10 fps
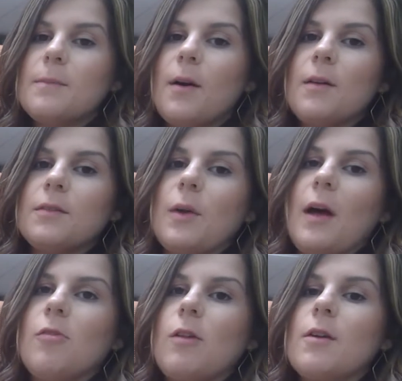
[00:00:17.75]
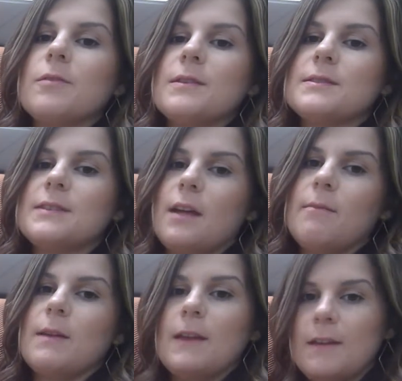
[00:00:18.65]
but also how long the stem
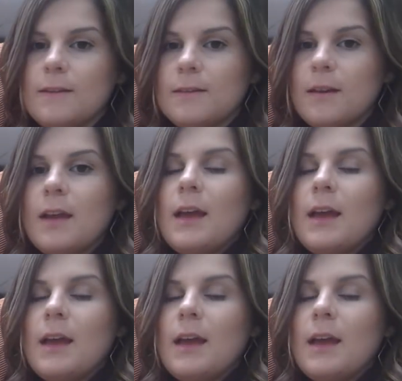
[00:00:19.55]
is.